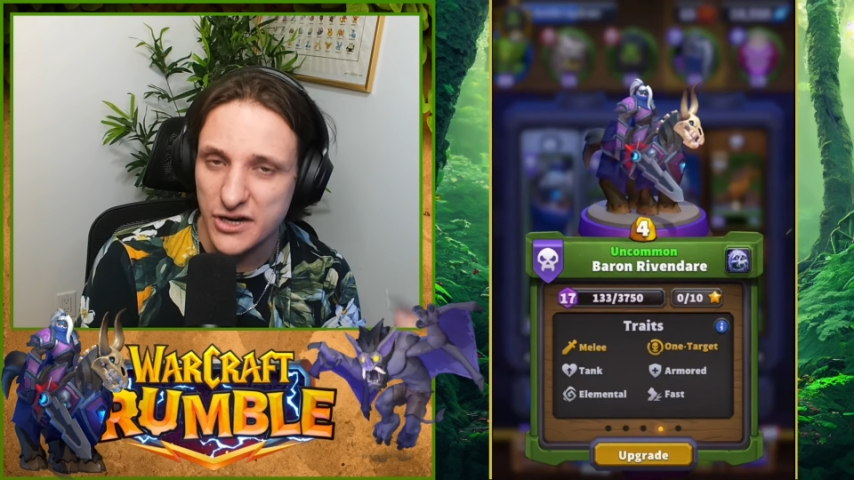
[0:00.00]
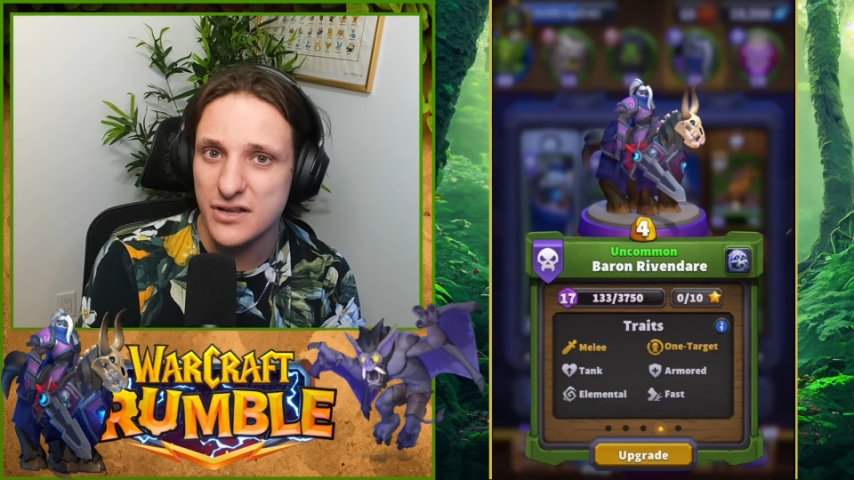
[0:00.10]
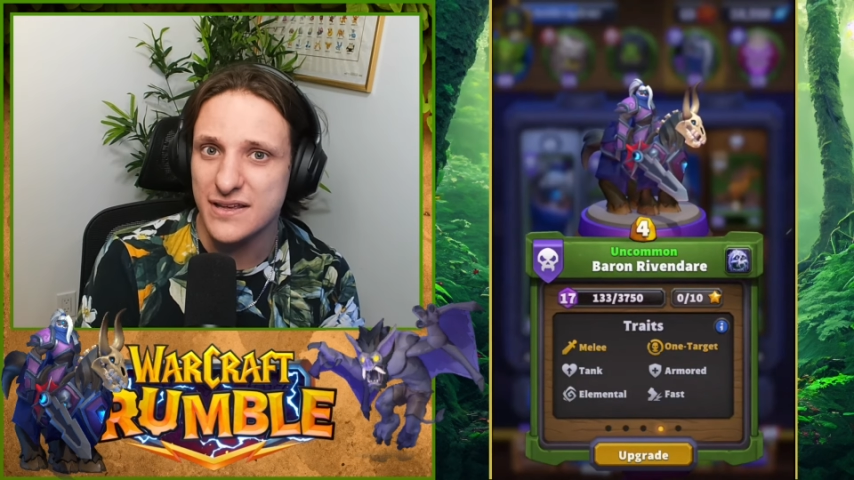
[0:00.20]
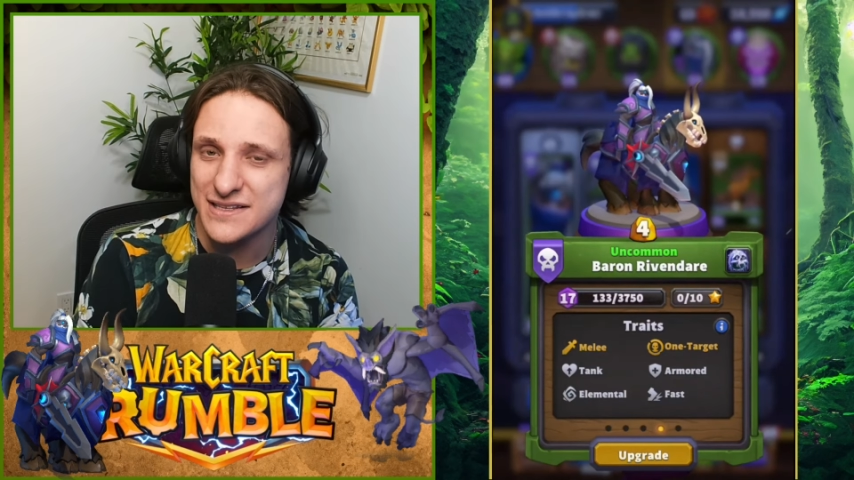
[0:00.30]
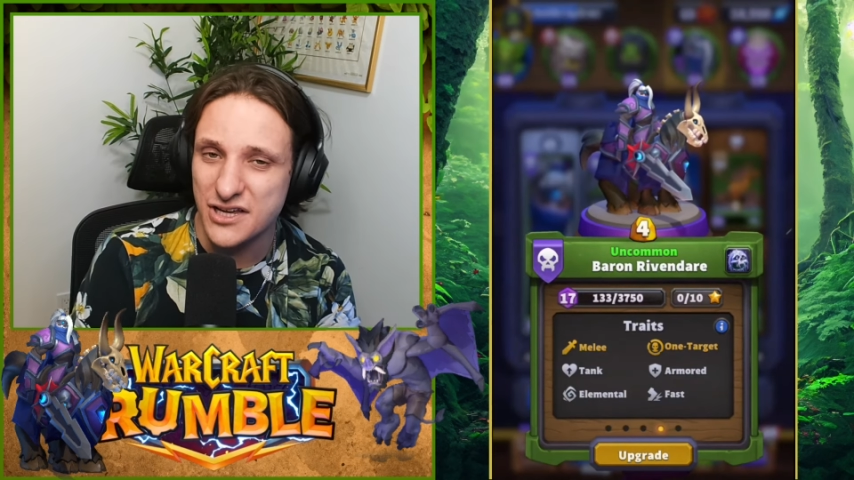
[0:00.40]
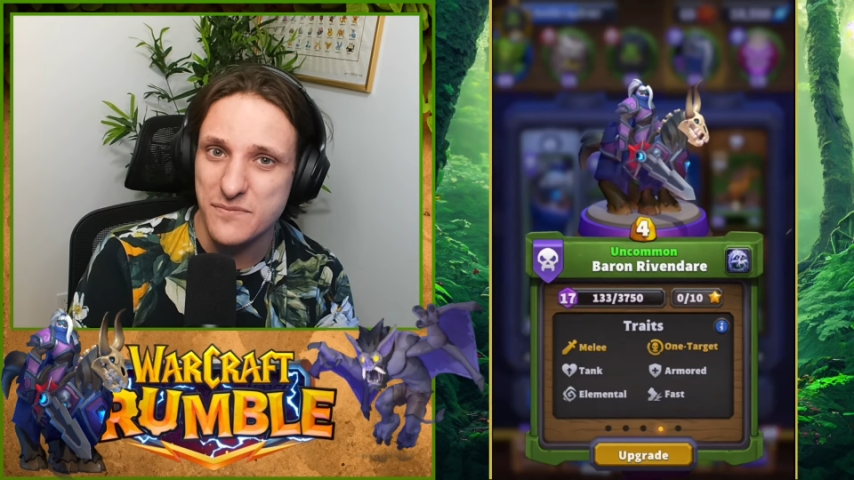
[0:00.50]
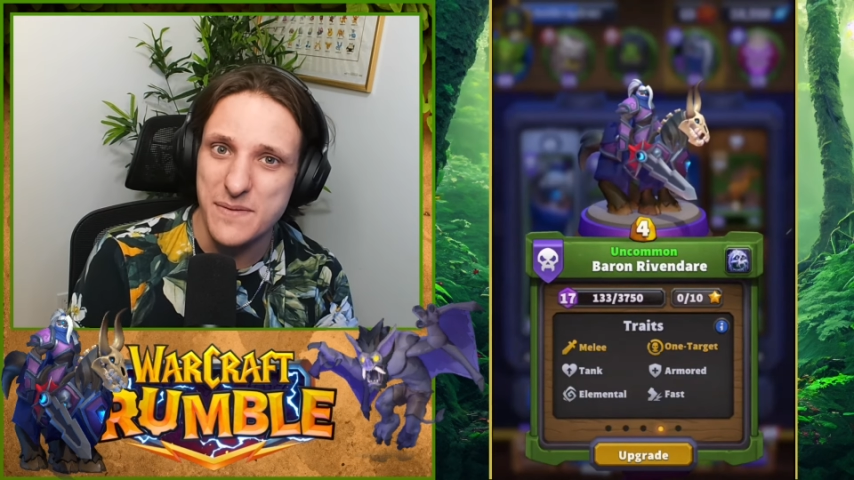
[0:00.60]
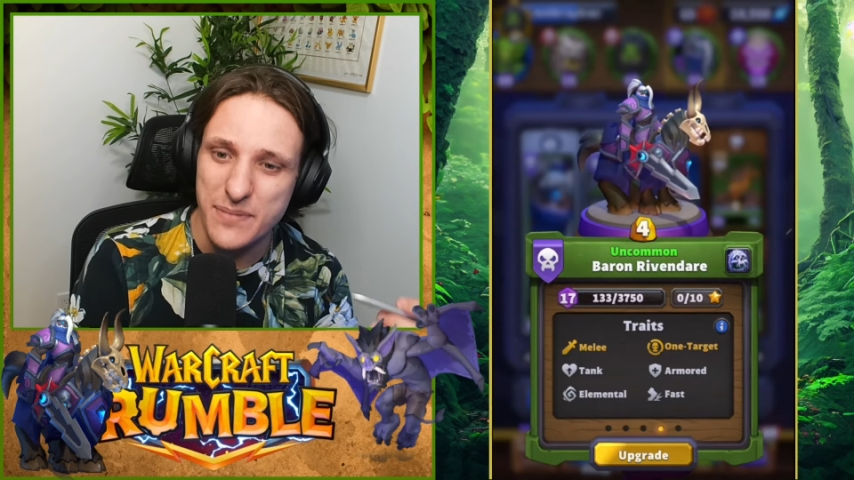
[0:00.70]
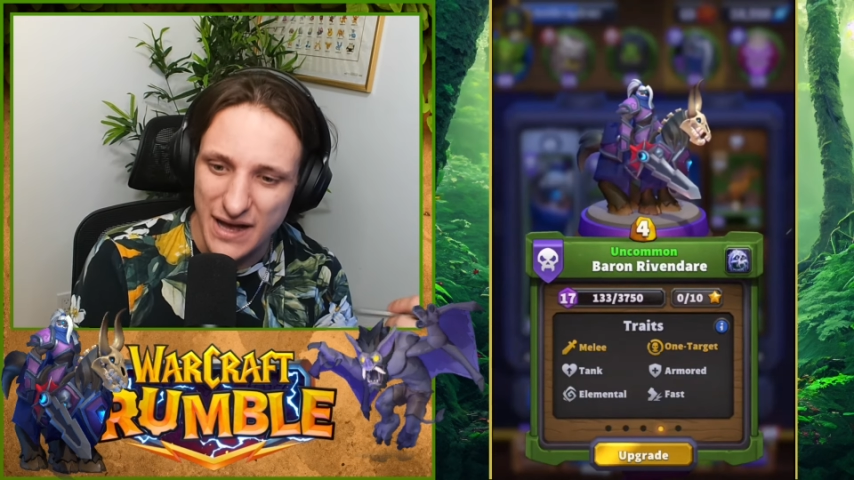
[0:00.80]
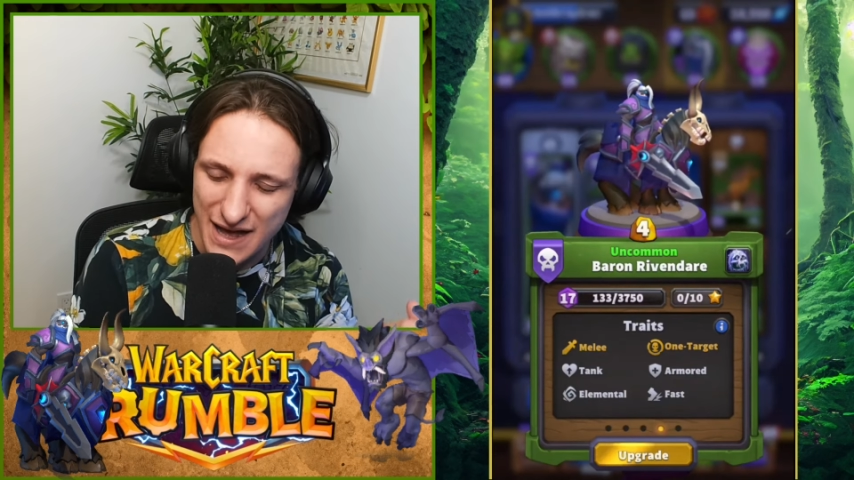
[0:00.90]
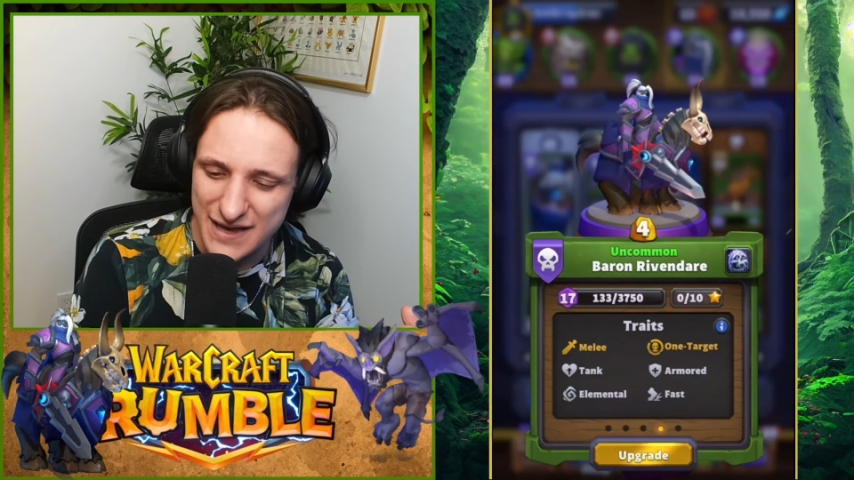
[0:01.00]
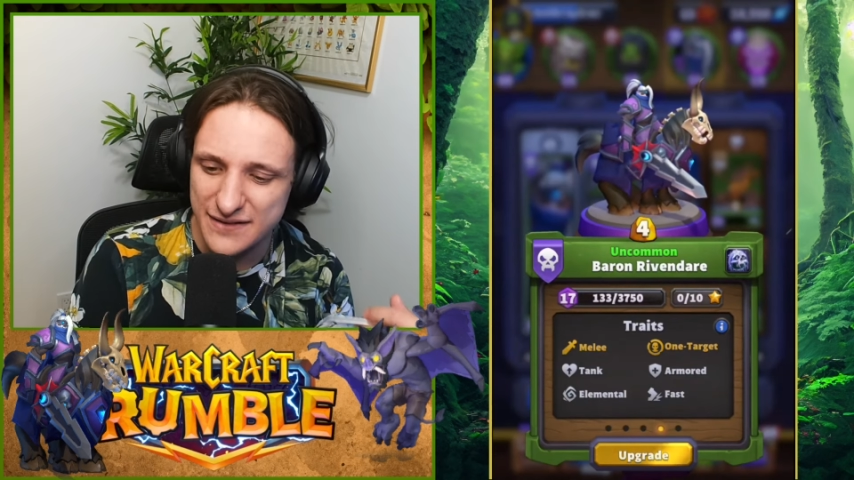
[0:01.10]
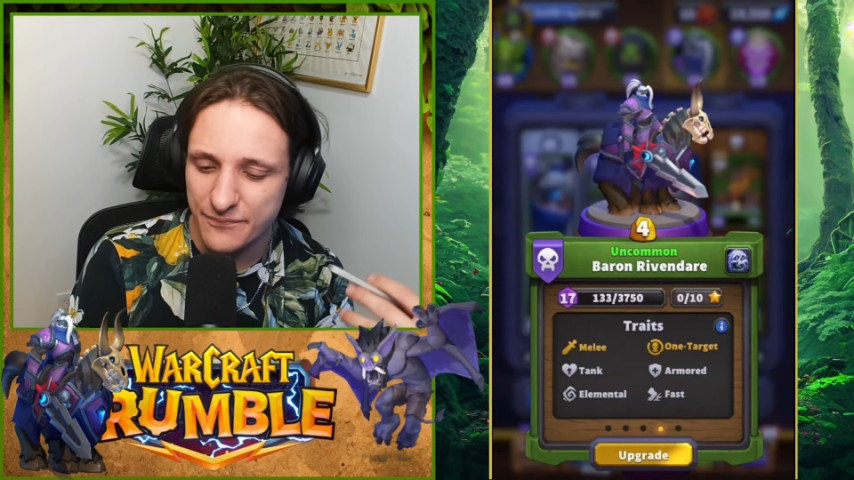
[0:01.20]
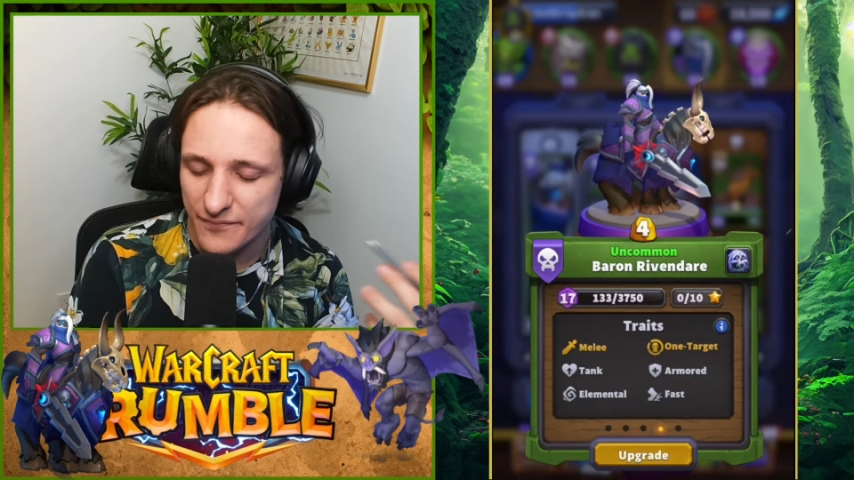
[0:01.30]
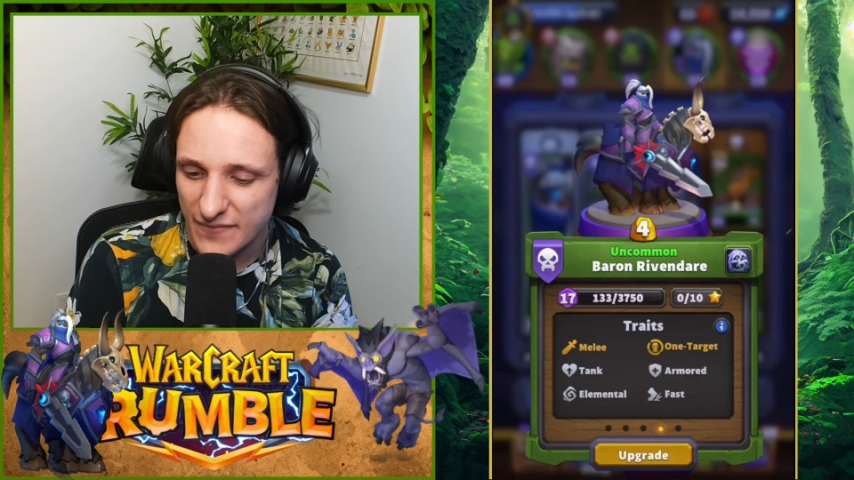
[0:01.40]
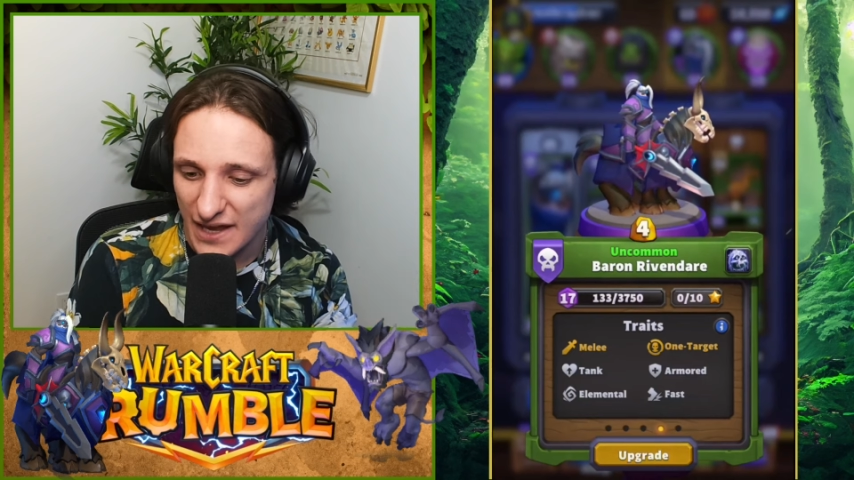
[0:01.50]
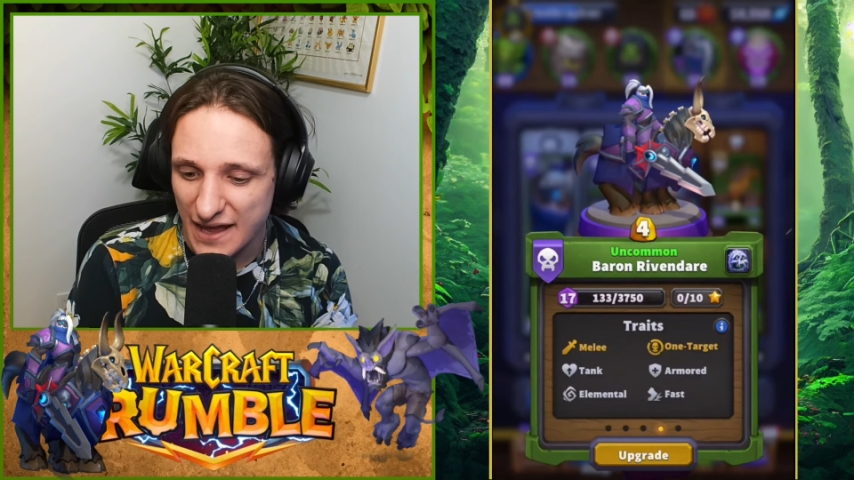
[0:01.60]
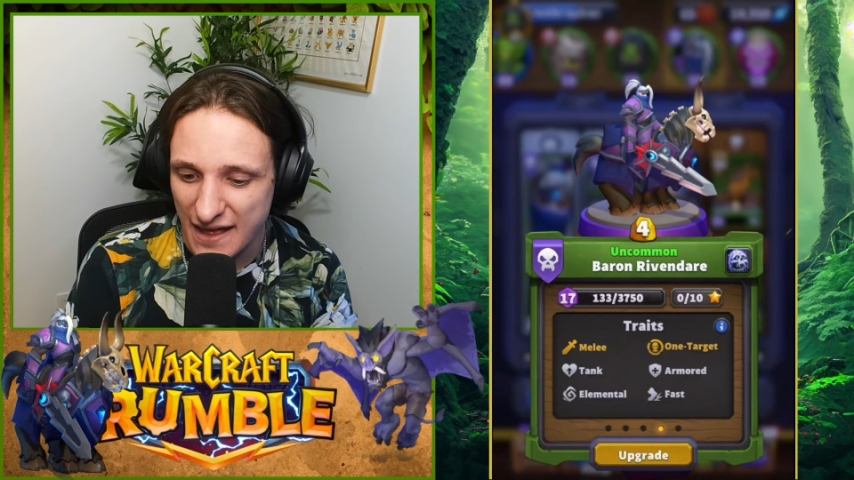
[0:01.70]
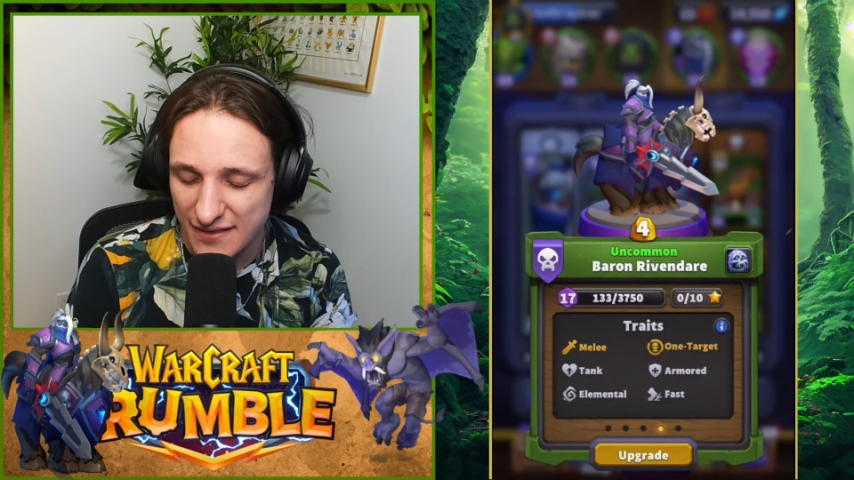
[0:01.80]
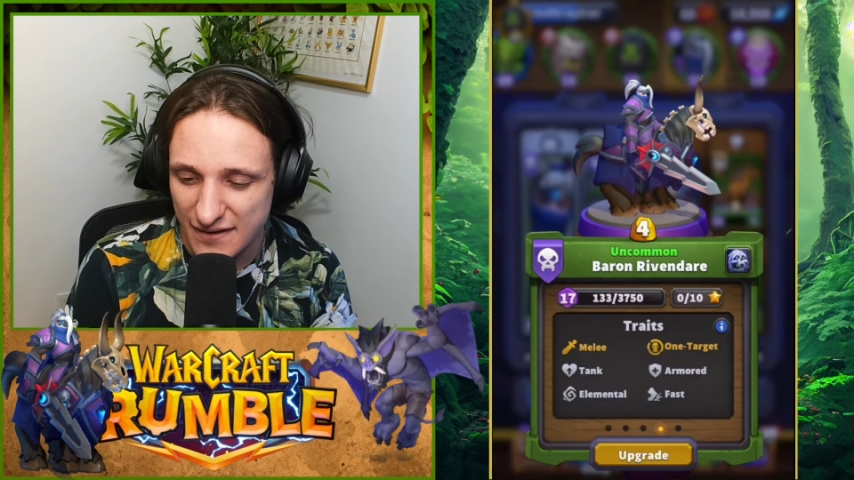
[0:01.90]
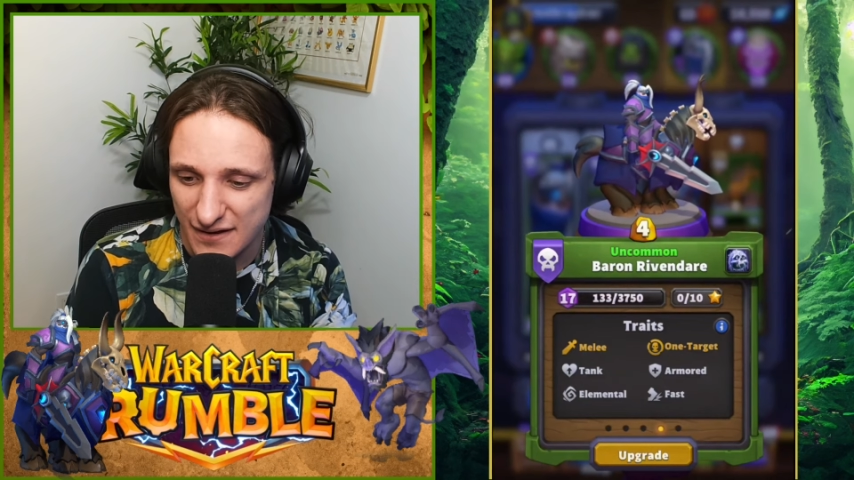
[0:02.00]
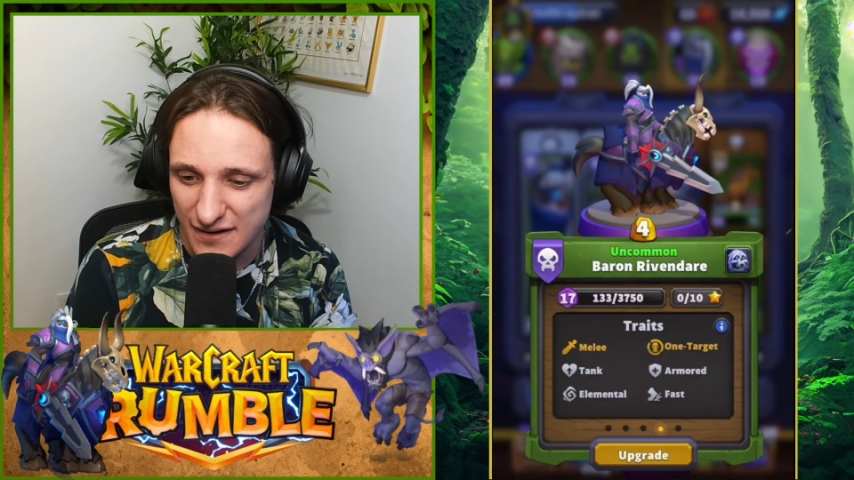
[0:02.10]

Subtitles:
is gonna be behind, and